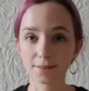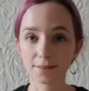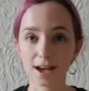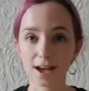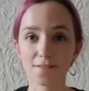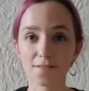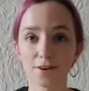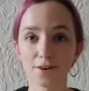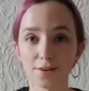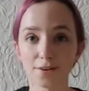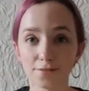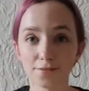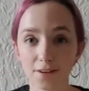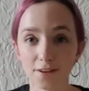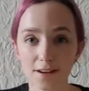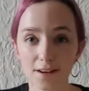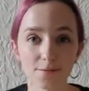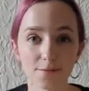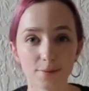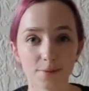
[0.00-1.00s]
have our
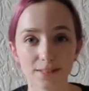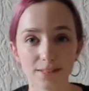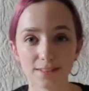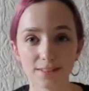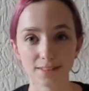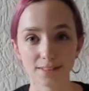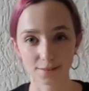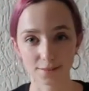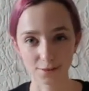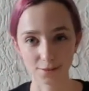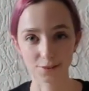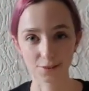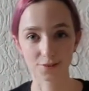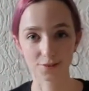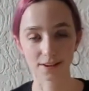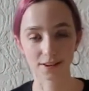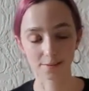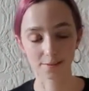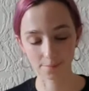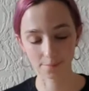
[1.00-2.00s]
five pieces of
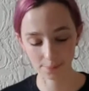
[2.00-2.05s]
string.